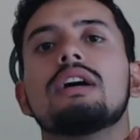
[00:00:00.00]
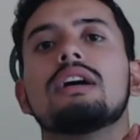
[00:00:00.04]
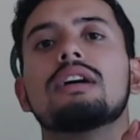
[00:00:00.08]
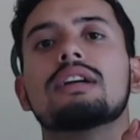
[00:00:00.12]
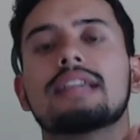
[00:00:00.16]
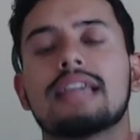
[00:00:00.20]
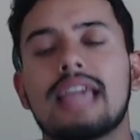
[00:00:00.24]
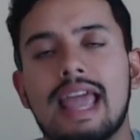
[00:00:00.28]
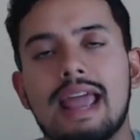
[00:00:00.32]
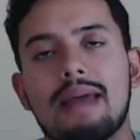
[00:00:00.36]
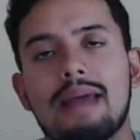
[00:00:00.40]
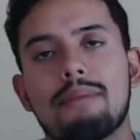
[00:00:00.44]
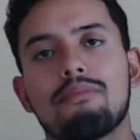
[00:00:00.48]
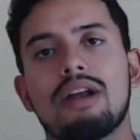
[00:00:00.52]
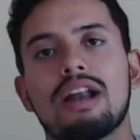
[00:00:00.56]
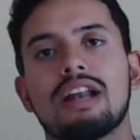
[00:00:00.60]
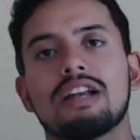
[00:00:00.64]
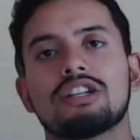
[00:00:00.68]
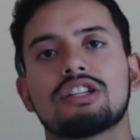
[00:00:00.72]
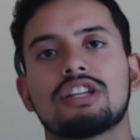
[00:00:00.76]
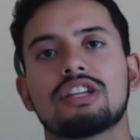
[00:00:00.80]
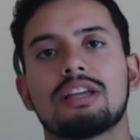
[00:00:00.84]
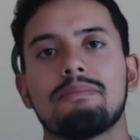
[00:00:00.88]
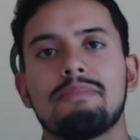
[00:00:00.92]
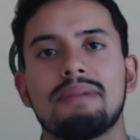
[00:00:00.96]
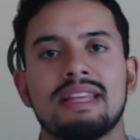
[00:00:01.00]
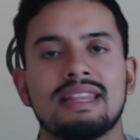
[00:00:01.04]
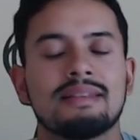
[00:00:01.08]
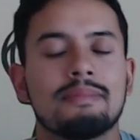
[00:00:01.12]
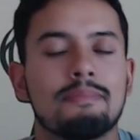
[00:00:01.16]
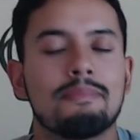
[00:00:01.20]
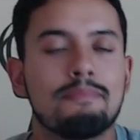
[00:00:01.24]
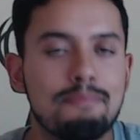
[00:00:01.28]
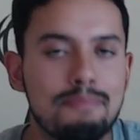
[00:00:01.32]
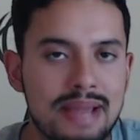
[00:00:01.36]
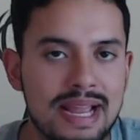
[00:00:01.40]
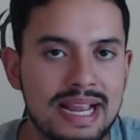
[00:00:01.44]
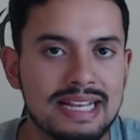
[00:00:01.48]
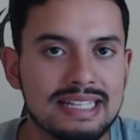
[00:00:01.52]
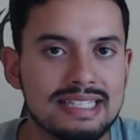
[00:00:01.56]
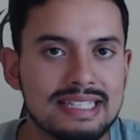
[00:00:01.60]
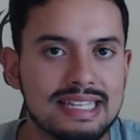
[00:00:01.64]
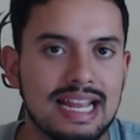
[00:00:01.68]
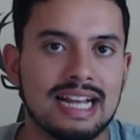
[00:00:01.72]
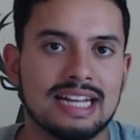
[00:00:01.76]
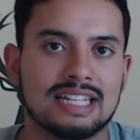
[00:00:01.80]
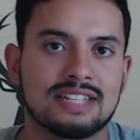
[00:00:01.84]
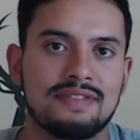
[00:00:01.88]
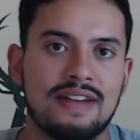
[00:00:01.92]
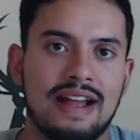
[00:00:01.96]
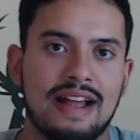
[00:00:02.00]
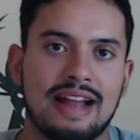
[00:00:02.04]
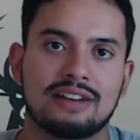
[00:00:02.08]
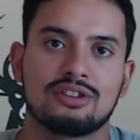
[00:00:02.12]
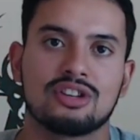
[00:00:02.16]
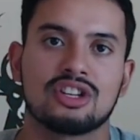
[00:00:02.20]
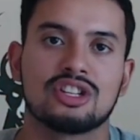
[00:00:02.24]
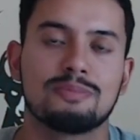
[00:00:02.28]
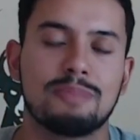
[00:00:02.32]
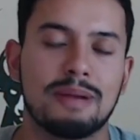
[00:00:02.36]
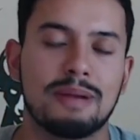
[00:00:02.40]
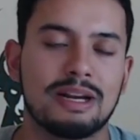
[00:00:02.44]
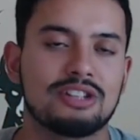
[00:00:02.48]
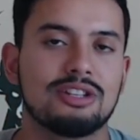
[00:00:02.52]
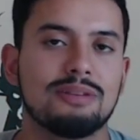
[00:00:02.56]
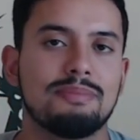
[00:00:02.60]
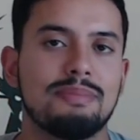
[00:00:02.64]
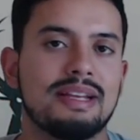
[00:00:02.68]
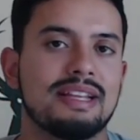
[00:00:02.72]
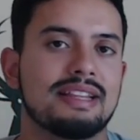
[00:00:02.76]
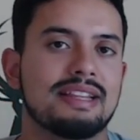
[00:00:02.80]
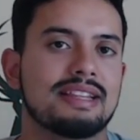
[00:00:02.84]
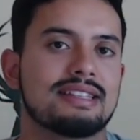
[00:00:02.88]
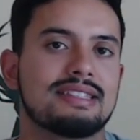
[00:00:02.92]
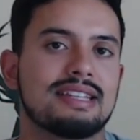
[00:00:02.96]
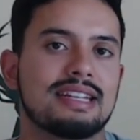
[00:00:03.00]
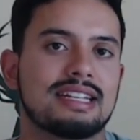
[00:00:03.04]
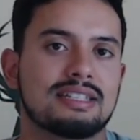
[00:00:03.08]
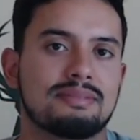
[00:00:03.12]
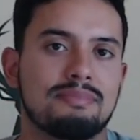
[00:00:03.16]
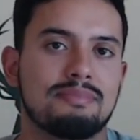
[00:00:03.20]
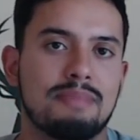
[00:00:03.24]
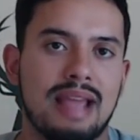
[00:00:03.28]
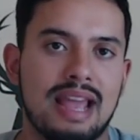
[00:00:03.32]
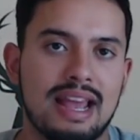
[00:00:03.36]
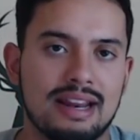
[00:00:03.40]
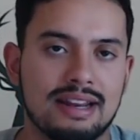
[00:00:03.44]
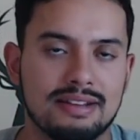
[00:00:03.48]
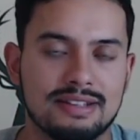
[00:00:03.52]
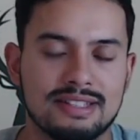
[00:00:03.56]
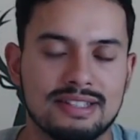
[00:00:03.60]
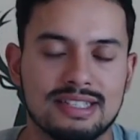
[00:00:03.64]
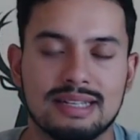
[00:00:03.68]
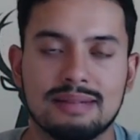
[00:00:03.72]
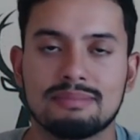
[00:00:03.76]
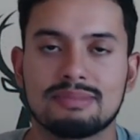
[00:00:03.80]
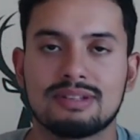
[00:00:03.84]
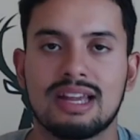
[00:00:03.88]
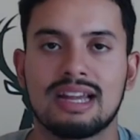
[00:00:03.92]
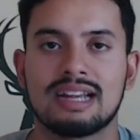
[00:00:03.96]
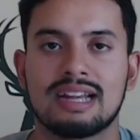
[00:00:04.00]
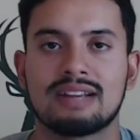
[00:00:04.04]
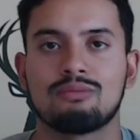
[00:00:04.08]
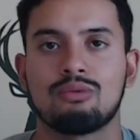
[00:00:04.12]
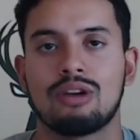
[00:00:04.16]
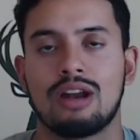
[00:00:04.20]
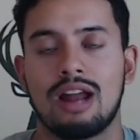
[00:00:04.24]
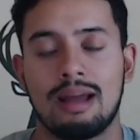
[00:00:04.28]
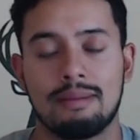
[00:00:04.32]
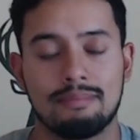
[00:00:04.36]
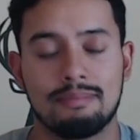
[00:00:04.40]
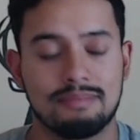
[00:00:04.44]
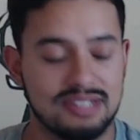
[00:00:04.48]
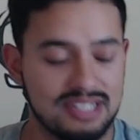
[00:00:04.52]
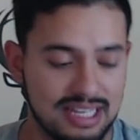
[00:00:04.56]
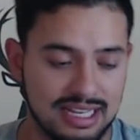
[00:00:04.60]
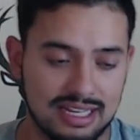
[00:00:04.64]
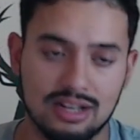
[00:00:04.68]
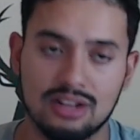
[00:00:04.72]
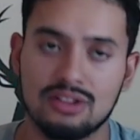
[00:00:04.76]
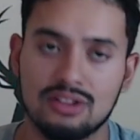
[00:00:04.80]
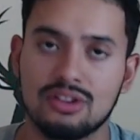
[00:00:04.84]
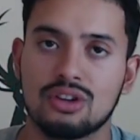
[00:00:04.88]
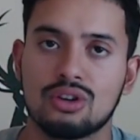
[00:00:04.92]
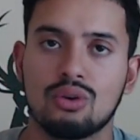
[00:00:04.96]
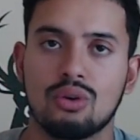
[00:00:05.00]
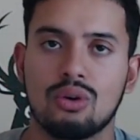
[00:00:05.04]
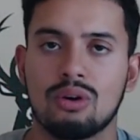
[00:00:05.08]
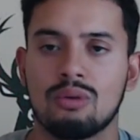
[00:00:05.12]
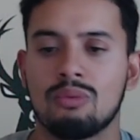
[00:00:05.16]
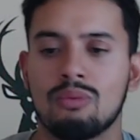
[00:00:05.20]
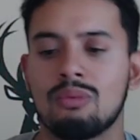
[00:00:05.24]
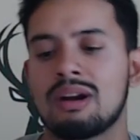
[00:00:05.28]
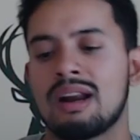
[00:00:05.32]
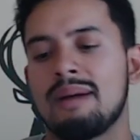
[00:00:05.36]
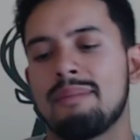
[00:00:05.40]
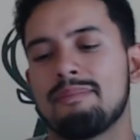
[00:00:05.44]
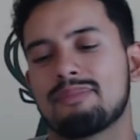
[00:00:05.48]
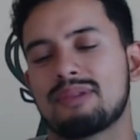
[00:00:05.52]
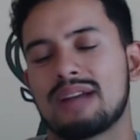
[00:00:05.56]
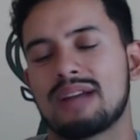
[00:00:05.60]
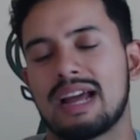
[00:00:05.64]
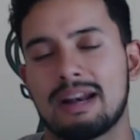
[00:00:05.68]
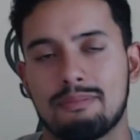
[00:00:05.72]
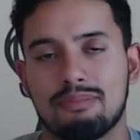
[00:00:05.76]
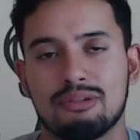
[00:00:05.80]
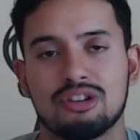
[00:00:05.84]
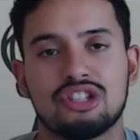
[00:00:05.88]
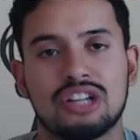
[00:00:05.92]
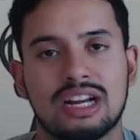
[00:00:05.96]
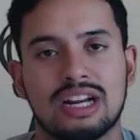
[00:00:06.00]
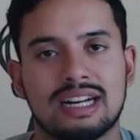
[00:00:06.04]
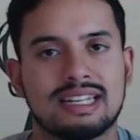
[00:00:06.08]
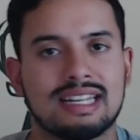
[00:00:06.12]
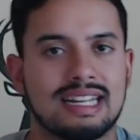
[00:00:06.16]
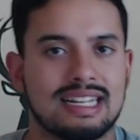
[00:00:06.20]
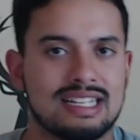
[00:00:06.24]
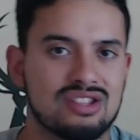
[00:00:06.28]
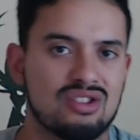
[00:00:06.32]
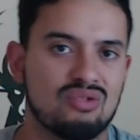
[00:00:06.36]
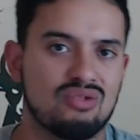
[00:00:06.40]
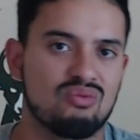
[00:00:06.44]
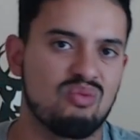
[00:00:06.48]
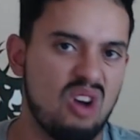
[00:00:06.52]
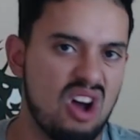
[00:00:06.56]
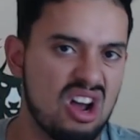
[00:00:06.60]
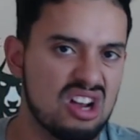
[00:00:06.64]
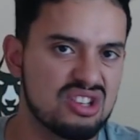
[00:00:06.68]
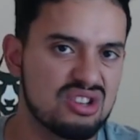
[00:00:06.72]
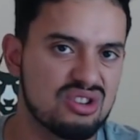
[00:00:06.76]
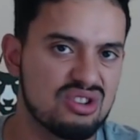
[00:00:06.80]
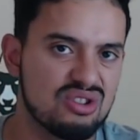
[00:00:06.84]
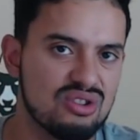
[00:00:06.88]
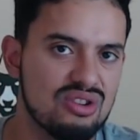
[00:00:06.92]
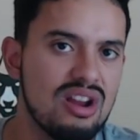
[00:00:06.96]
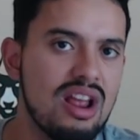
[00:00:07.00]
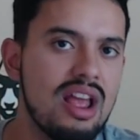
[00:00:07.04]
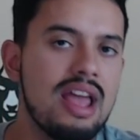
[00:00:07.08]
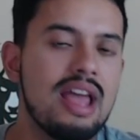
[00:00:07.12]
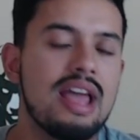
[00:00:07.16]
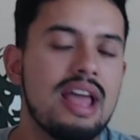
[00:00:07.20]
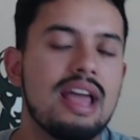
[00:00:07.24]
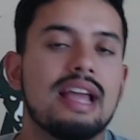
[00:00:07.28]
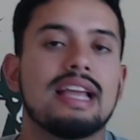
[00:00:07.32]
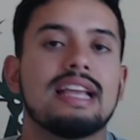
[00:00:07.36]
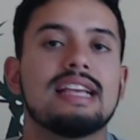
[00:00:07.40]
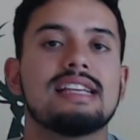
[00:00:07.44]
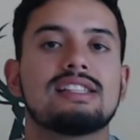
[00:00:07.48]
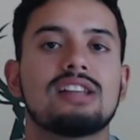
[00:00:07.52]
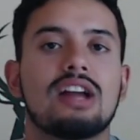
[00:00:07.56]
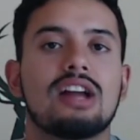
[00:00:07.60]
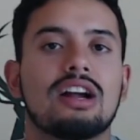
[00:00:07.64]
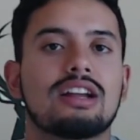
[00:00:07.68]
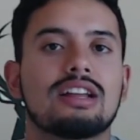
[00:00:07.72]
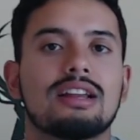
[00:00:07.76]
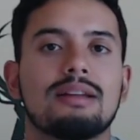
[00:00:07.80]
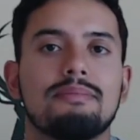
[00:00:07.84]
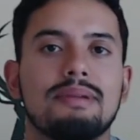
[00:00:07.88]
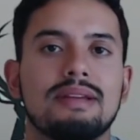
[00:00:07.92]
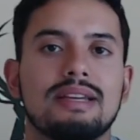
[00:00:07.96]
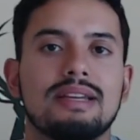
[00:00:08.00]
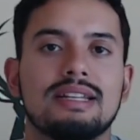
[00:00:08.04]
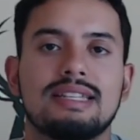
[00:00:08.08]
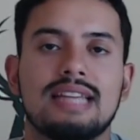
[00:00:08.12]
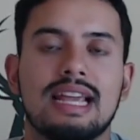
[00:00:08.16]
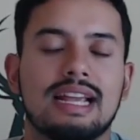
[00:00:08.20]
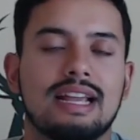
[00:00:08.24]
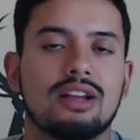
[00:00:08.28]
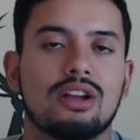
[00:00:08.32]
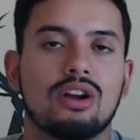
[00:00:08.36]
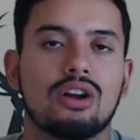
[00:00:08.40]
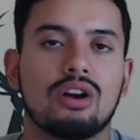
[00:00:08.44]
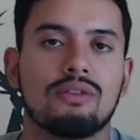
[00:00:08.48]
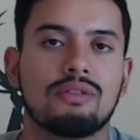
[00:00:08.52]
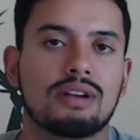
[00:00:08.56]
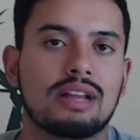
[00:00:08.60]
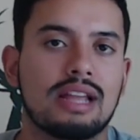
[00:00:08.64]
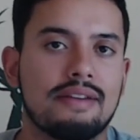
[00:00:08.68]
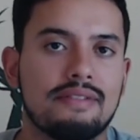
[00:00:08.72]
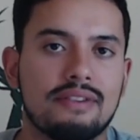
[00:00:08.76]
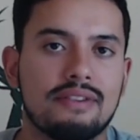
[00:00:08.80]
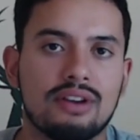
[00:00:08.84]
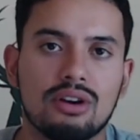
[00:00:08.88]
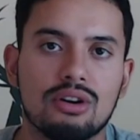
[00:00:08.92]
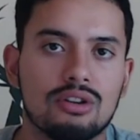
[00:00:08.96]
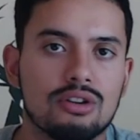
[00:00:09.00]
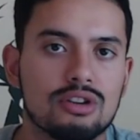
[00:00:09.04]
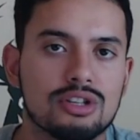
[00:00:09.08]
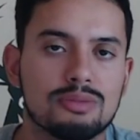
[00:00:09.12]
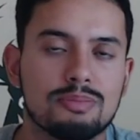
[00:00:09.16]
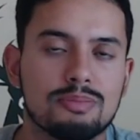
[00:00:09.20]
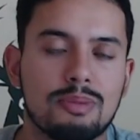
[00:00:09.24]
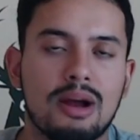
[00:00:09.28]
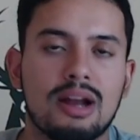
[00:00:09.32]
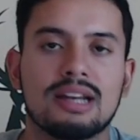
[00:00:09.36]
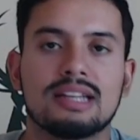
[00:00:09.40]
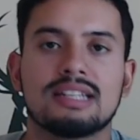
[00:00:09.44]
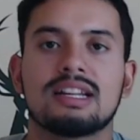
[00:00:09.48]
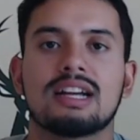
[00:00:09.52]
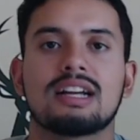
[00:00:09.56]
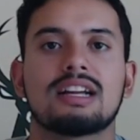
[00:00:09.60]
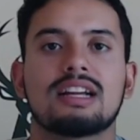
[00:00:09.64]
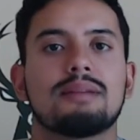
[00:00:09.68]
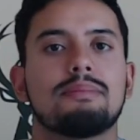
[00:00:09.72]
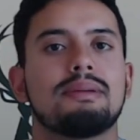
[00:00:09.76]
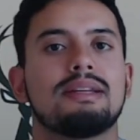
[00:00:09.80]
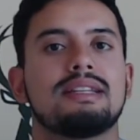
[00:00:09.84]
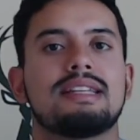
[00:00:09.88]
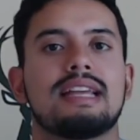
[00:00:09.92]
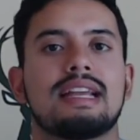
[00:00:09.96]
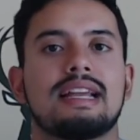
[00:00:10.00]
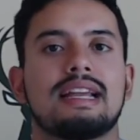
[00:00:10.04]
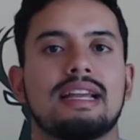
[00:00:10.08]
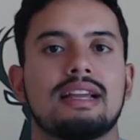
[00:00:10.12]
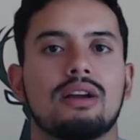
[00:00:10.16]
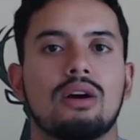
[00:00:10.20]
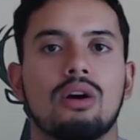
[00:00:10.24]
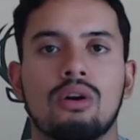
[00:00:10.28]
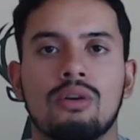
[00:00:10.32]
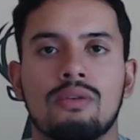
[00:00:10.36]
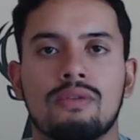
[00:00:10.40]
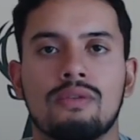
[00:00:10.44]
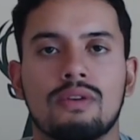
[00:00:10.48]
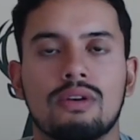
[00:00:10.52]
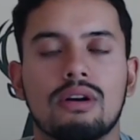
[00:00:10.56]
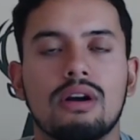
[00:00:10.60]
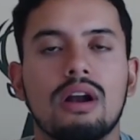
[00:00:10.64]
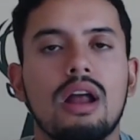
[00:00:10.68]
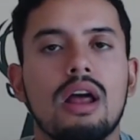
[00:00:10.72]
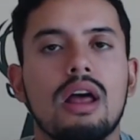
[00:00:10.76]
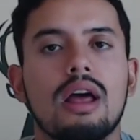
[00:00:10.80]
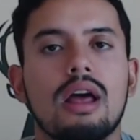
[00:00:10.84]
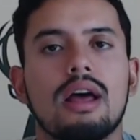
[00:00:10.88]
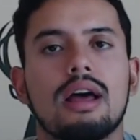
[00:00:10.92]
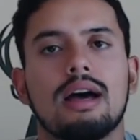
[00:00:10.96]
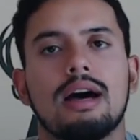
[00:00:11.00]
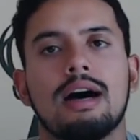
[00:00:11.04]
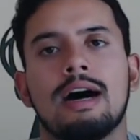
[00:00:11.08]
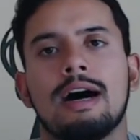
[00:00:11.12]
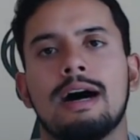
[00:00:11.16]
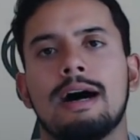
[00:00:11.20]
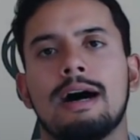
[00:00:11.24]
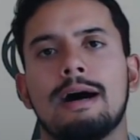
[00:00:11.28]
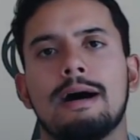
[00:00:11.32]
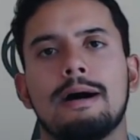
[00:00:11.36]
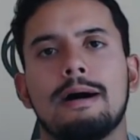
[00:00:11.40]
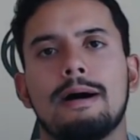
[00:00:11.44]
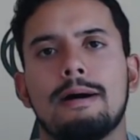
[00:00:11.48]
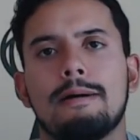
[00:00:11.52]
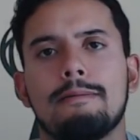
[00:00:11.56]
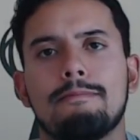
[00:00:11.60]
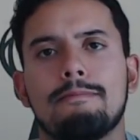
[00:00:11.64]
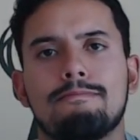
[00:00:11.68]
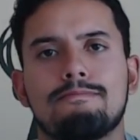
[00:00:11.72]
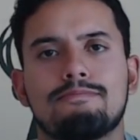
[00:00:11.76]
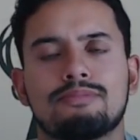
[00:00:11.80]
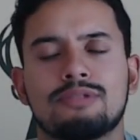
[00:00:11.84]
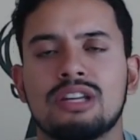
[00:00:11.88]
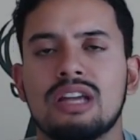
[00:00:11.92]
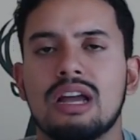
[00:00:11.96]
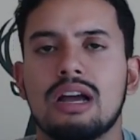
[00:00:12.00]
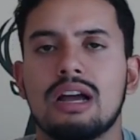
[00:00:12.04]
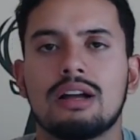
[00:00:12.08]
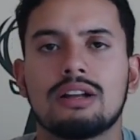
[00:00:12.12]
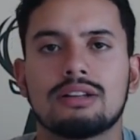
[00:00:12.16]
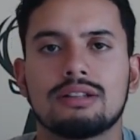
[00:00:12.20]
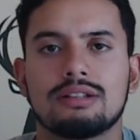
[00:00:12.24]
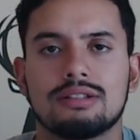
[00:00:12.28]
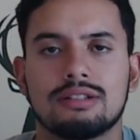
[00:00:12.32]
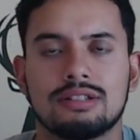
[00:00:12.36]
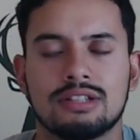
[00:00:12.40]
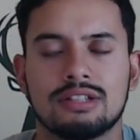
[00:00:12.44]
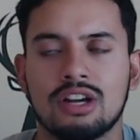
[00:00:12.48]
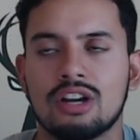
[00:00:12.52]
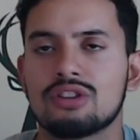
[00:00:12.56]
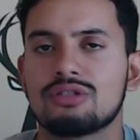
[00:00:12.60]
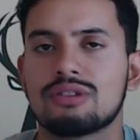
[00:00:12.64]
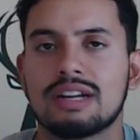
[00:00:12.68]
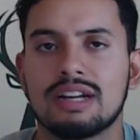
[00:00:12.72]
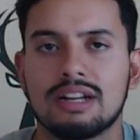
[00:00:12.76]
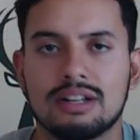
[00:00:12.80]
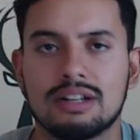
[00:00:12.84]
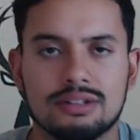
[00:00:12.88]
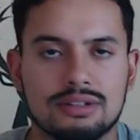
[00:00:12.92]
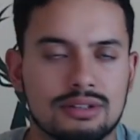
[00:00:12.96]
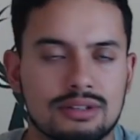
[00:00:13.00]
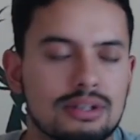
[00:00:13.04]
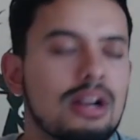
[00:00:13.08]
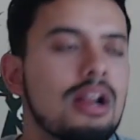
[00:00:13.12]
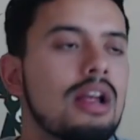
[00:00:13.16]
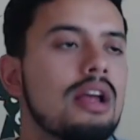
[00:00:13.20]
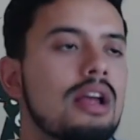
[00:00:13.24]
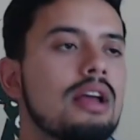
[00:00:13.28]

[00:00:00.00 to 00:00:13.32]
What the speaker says: Cam Reddish can be the biggest X factor, especially being the sixth man. It seems like what I'm seeing on the court and what I'm kind of projecting as the roster. He's not going to be taking over Kevin Huerter's spot. He's not going to be taking over DeAndre Hunter.